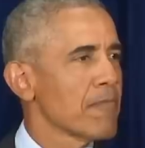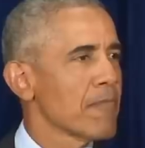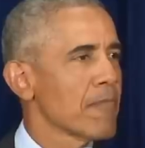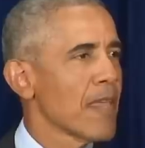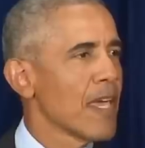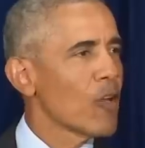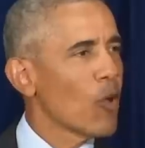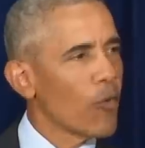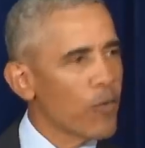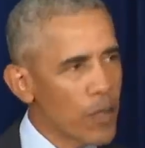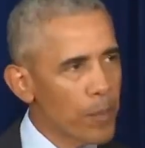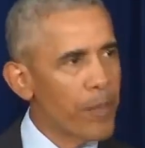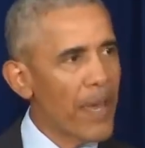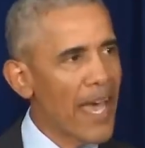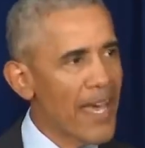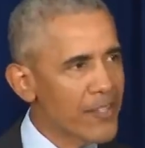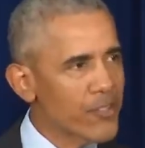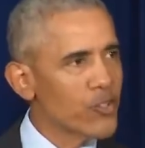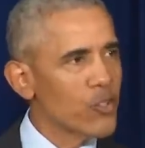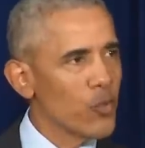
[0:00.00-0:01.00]
And over the
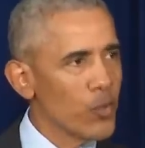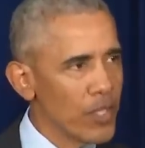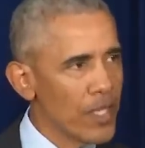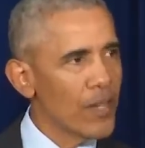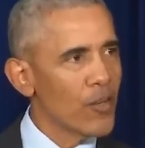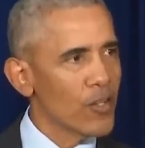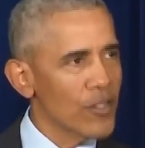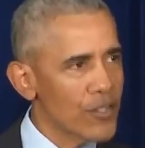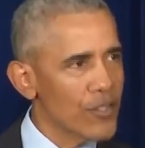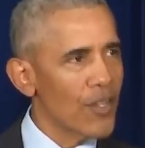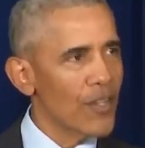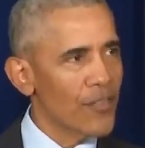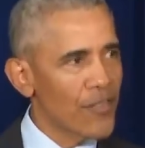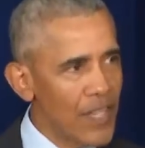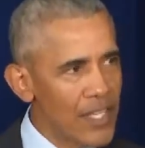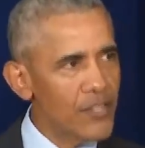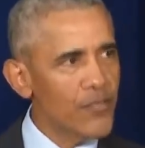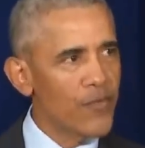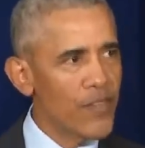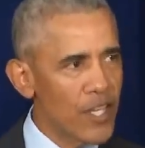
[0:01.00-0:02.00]
past two years,
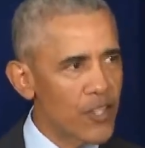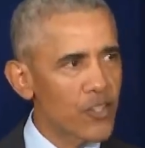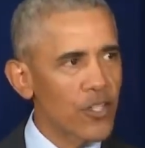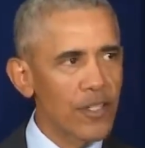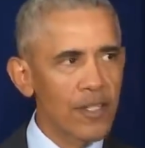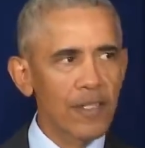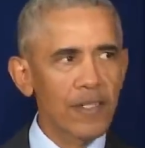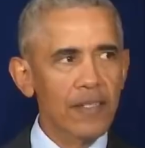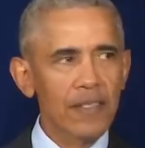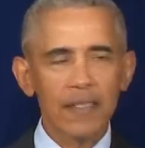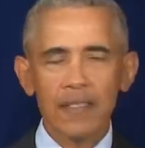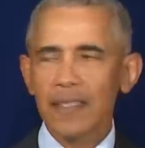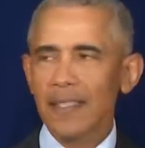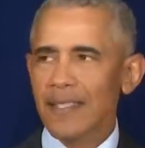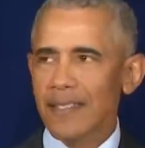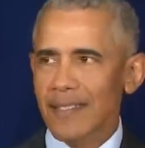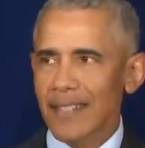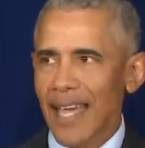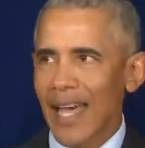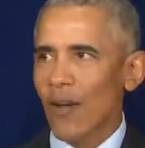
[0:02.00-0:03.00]
this vision
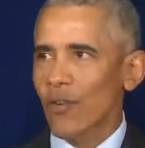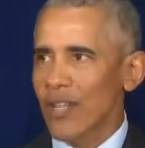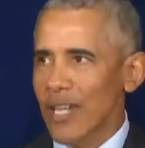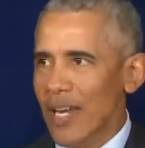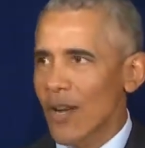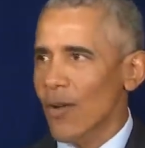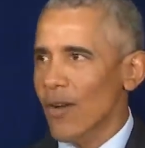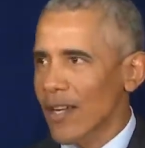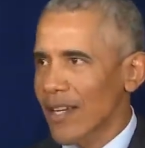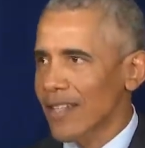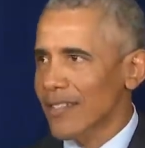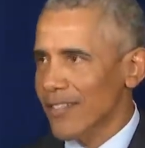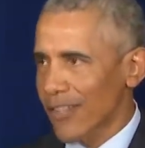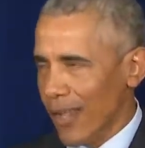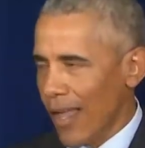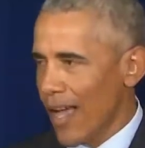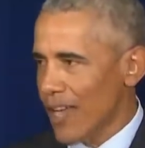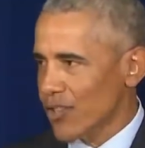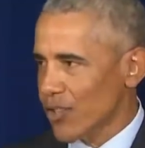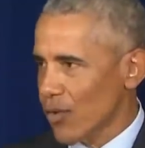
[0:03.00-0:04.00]
is now nearing its
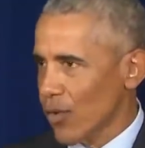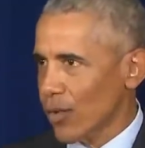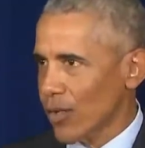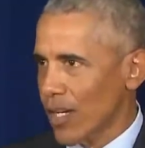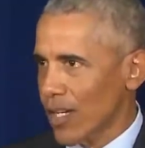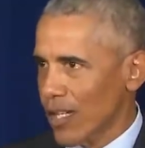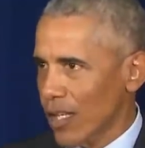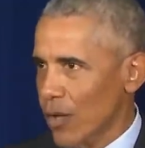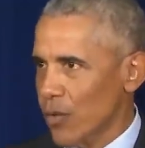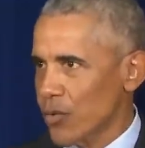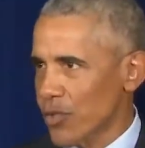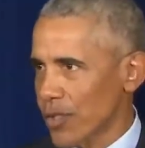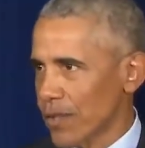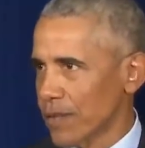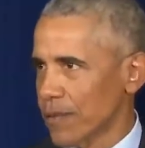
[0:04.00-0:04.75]
logical conclusion.